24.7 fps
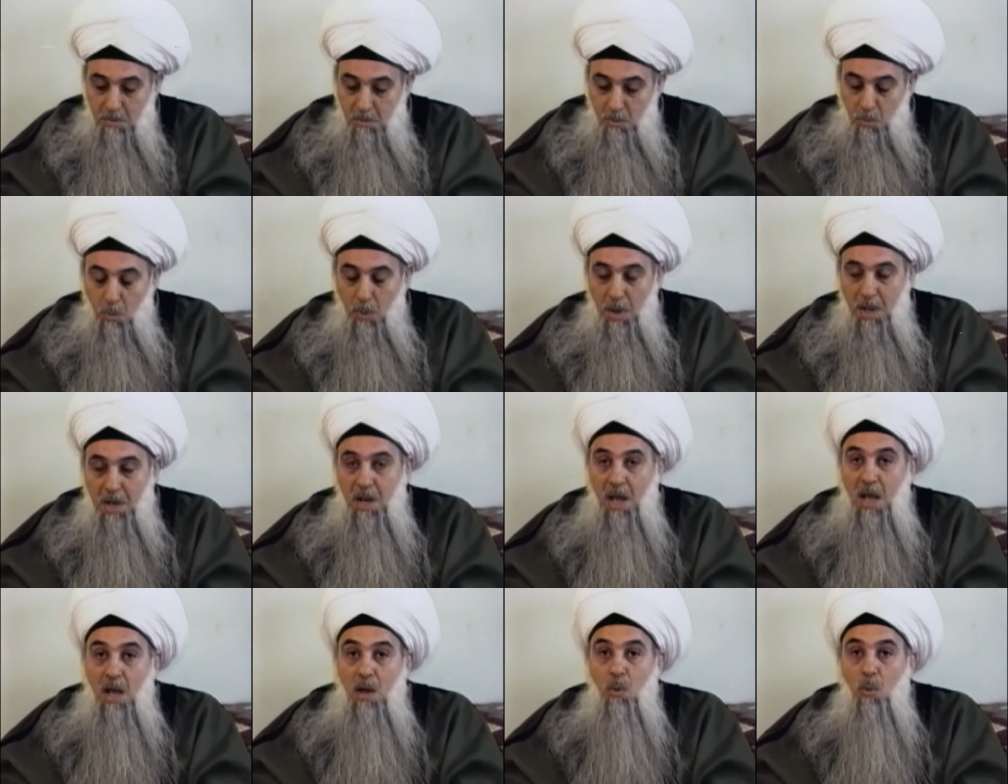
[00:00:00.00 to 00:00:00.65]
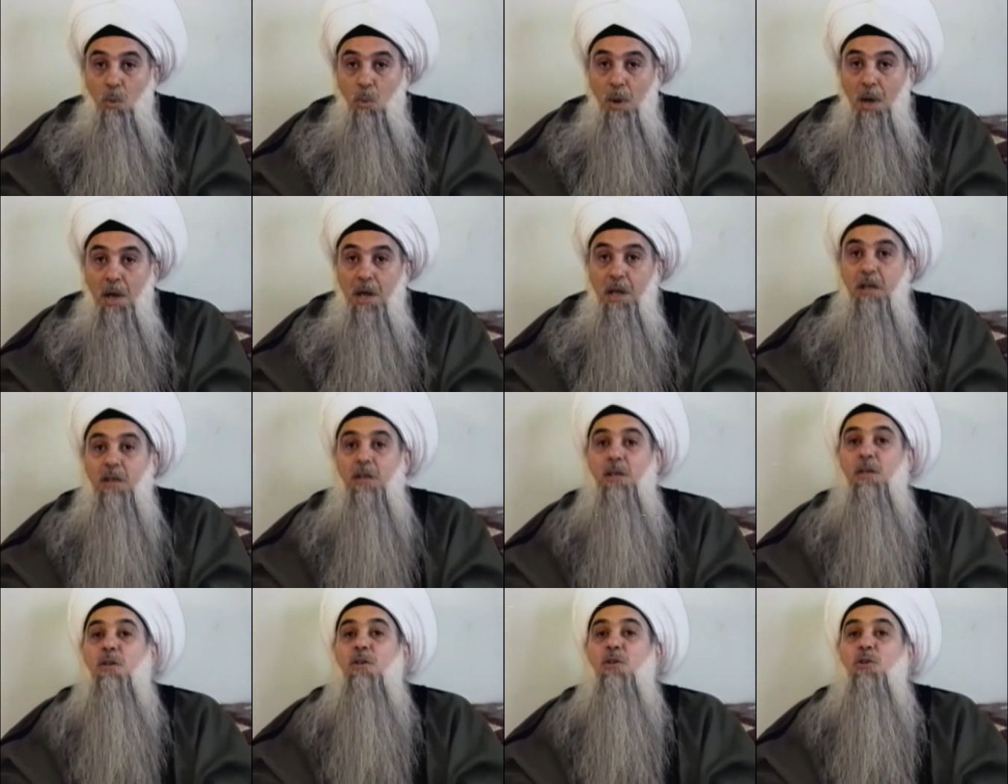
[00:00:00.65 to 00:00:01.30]
where,
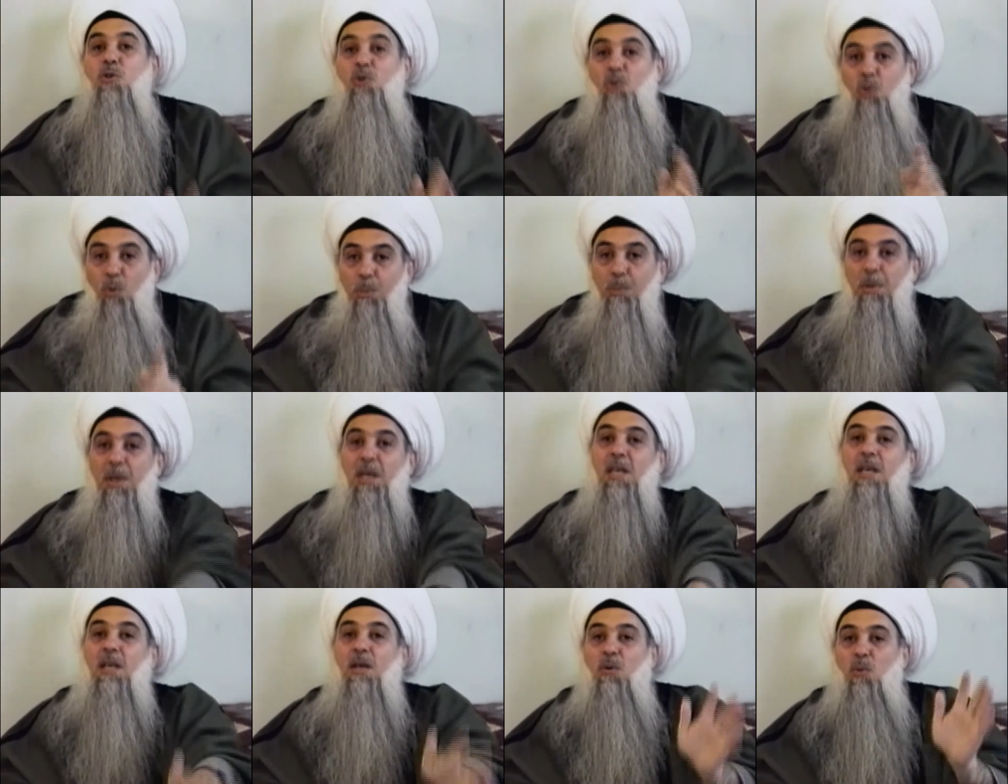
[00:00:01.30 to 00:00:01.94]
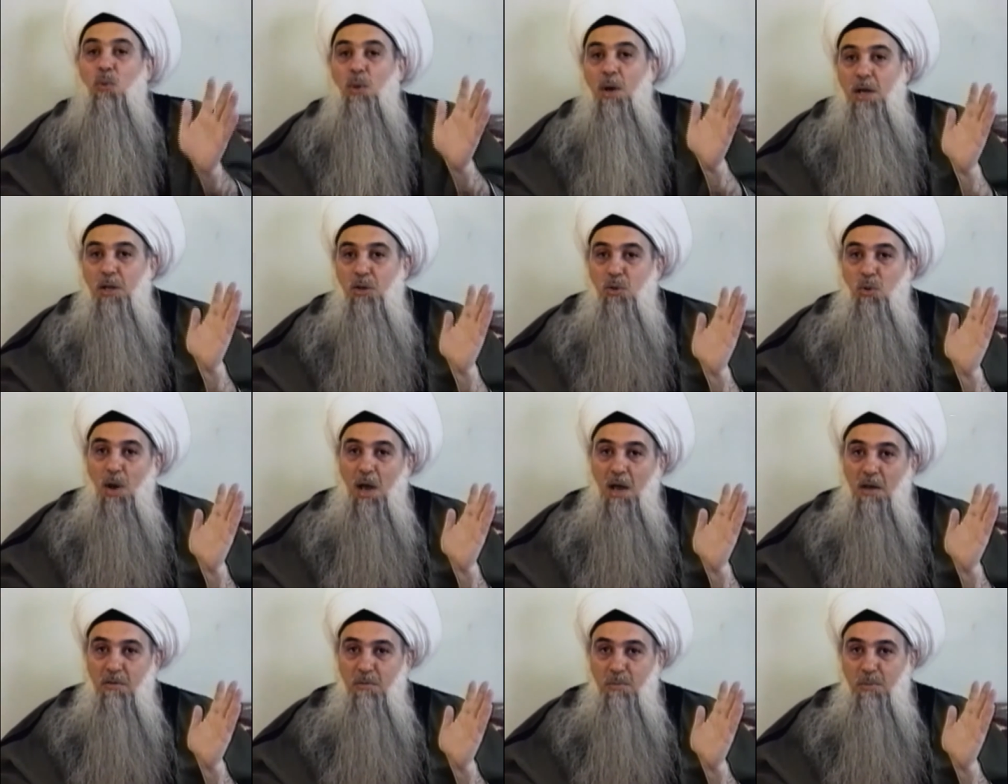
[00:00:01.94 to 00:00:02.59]
where, you, be, where you
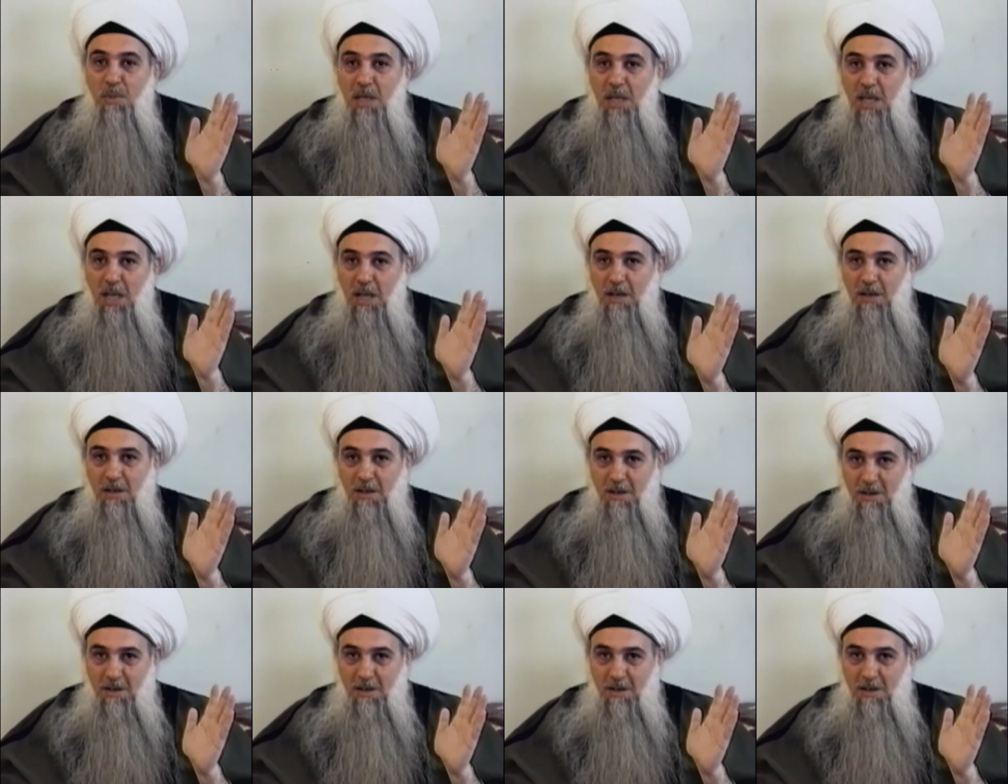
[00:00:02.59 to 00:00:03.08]
have begun.